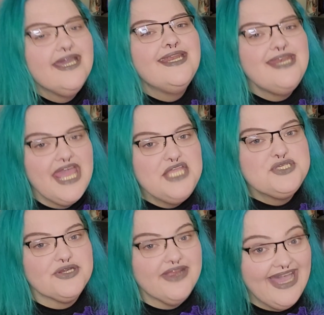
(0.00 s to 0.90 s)

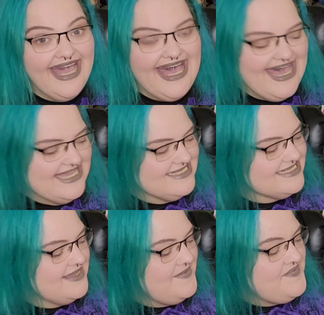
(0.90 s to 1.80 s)
nature
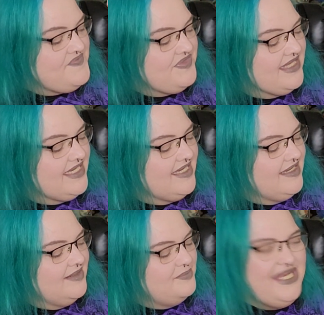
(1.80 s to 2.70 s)
has,
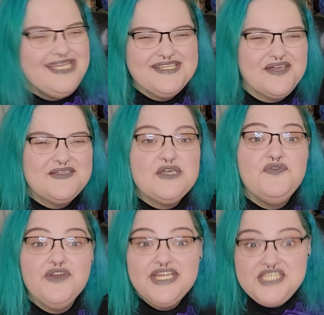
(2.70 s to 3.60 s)
but he's also
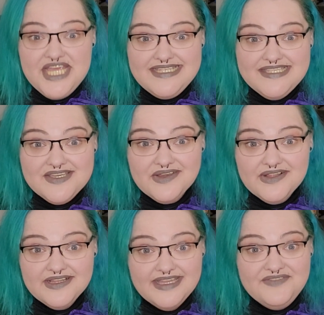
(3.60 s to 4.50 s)
very
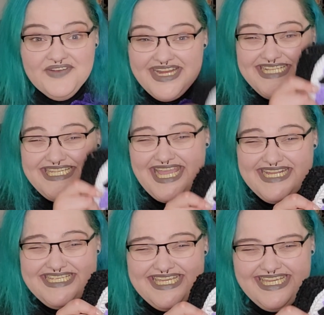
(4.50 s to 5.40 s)
gentle and very
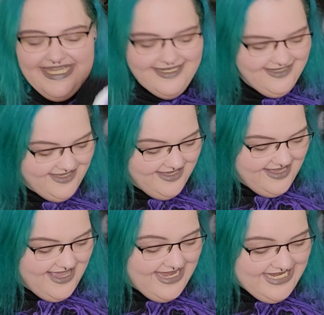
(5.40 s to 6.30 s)
dainty,
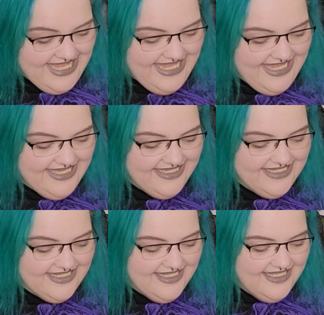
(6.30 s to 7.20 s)
and he
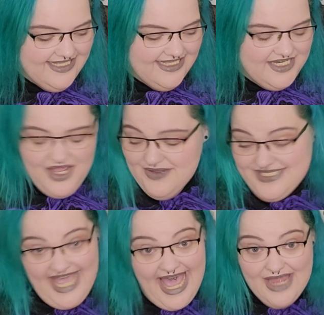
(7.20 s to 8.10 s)

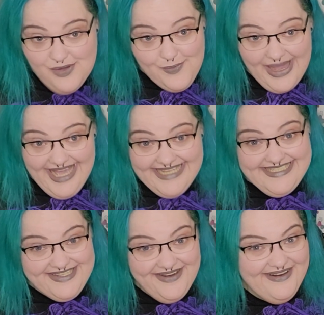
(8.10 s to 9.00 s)
knows how to
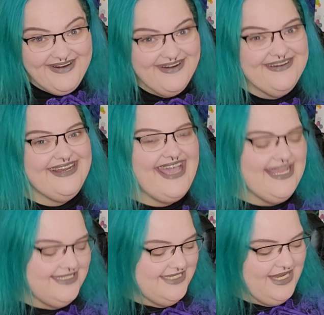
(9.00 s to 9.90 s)
wind yarn,
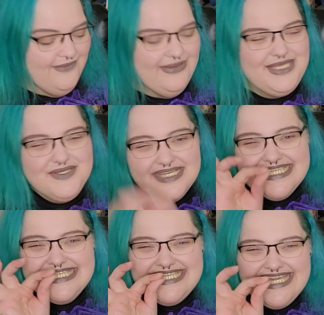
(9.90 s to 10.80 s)
and he
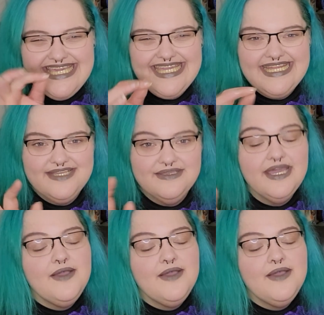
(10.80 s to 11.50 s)
drinks tea, and